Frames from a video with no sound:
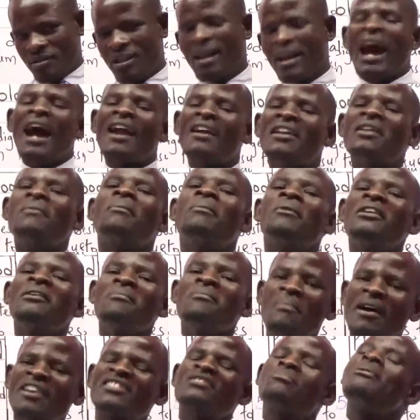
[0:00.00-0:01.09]
And the body
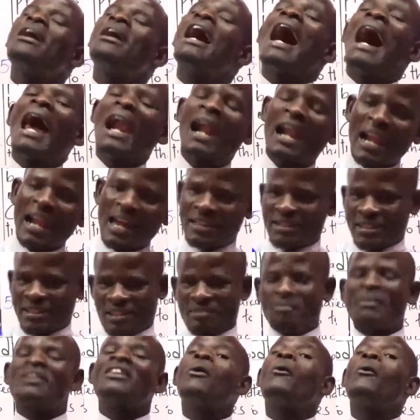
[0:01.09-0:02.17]
must be alerted
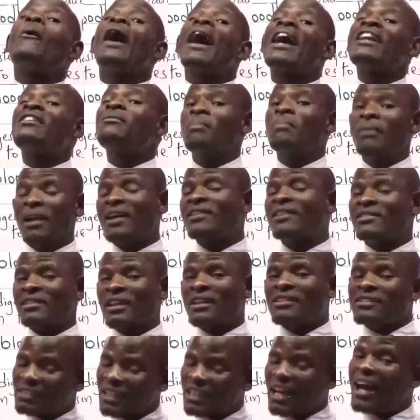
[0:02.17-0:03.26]
by the white blood
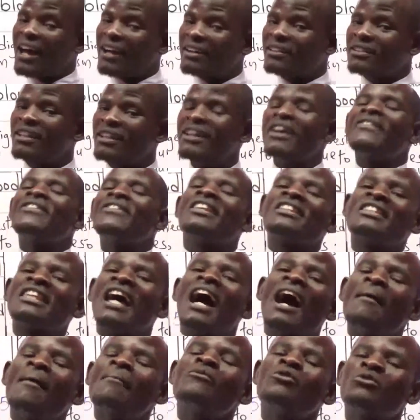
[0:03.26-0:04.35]
cells that the
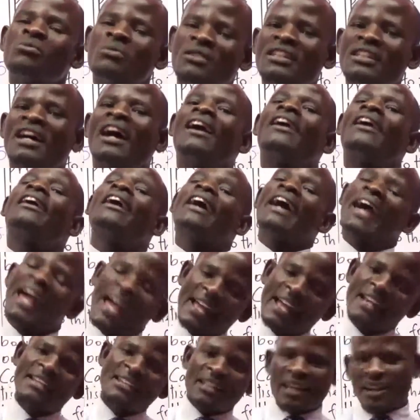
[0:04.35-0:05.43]
germs which are
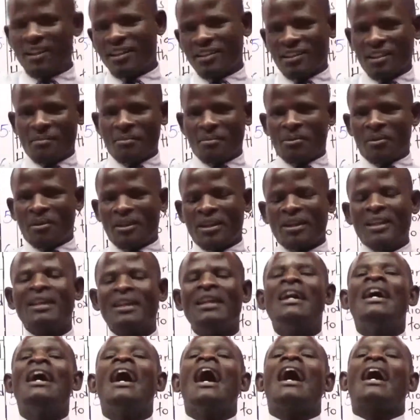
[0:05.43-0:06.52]
entering the body
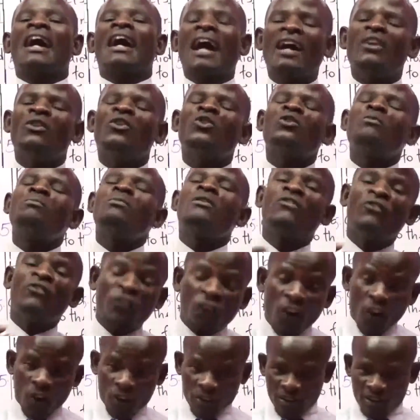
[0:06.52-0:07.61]
cannot be
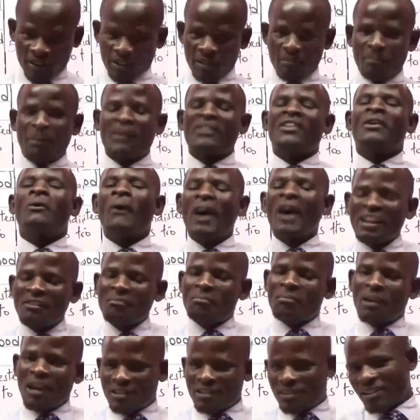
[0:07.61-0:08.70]
fought by the white
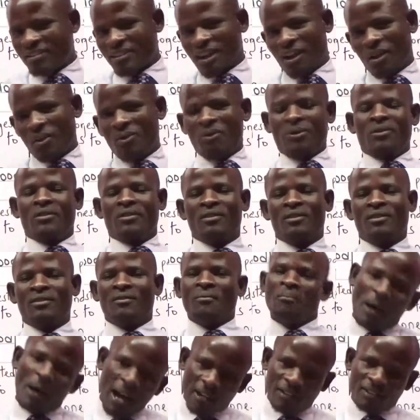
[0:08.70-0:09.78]
blood cells alone,
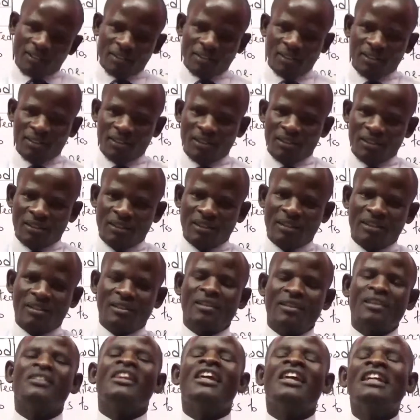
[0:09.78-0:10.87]
but
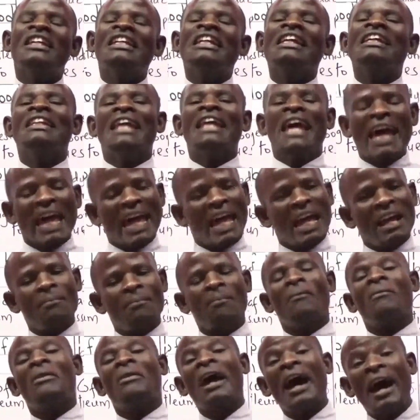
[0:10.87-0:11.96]
they need the help of
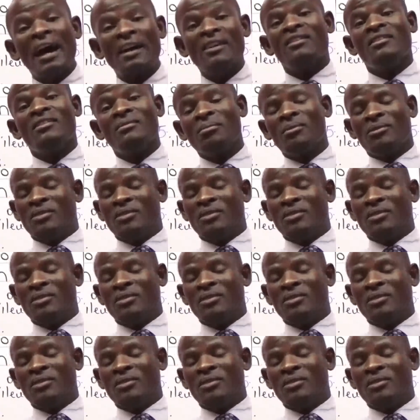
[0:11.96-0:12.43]
the antibodies.